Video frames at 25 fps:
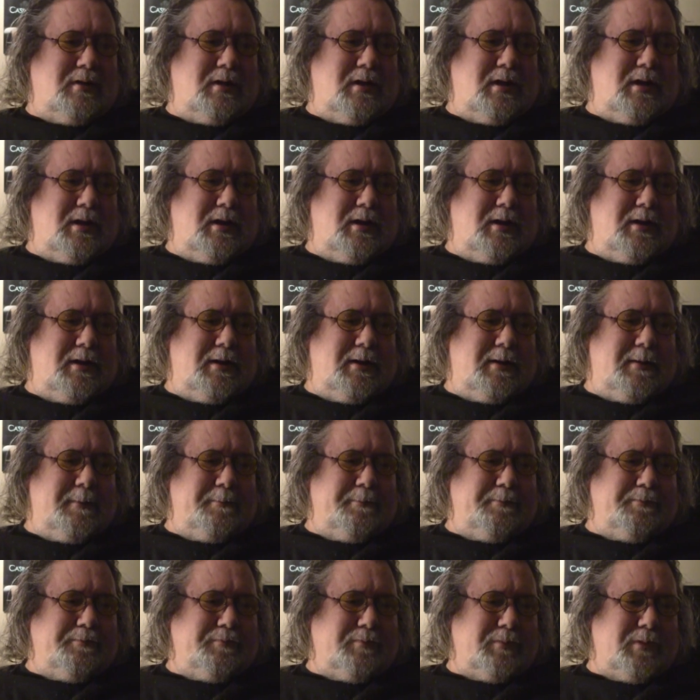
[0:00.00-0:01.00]

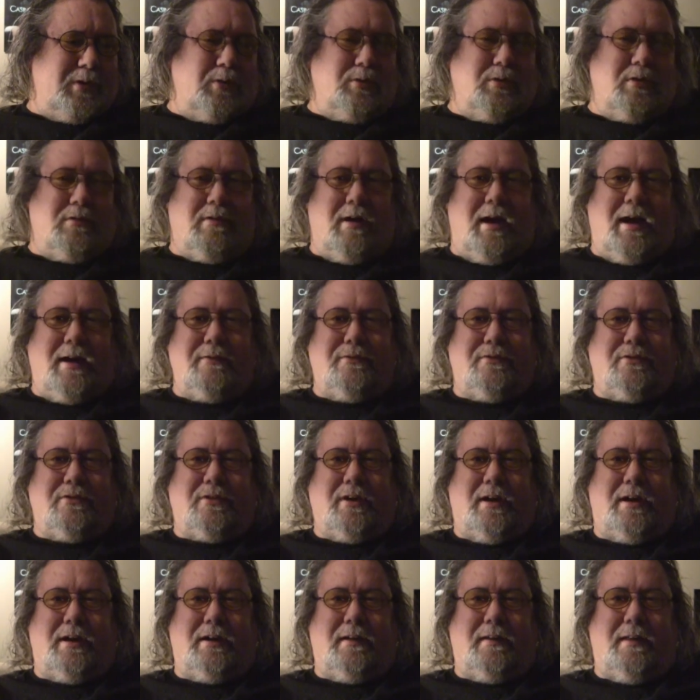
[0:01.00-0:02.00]
uh, all the rave
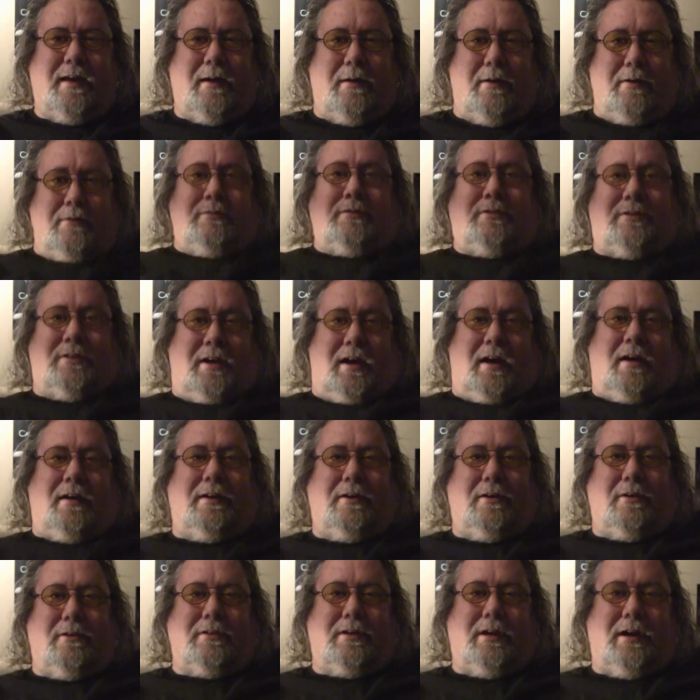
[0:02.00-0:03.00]
scene and that was
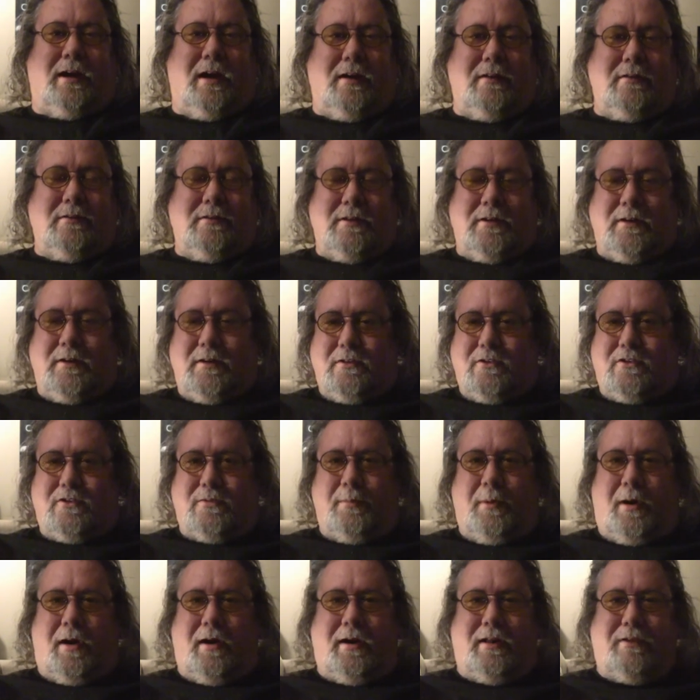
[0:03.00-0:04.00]
going on, you know,
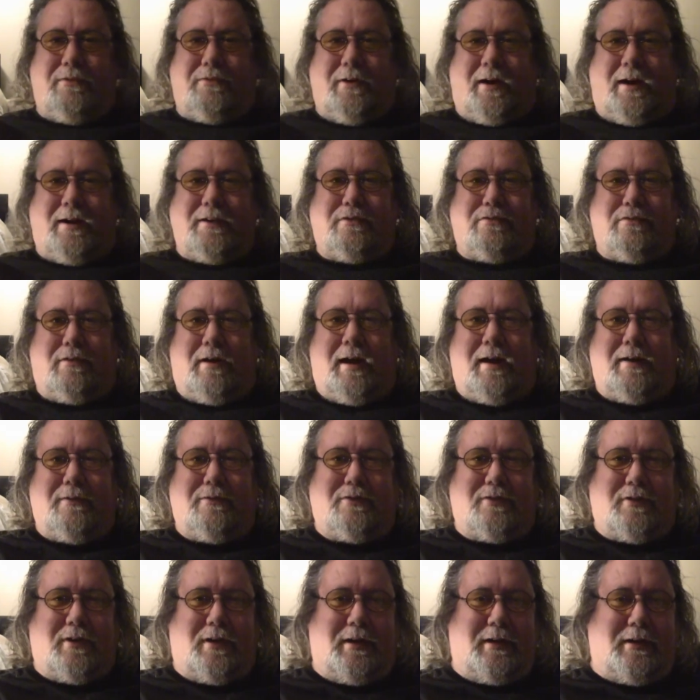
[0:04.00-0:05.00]
smiley face
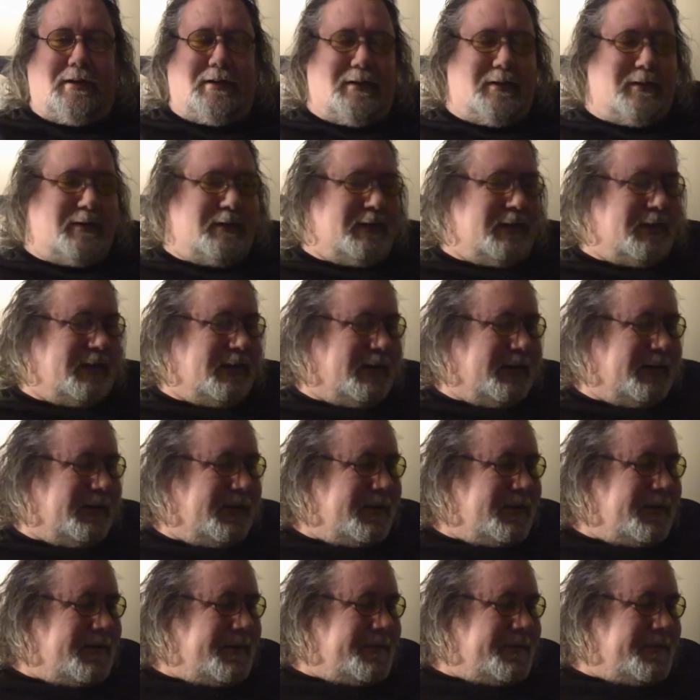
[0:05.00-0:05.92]
rave scene and uh,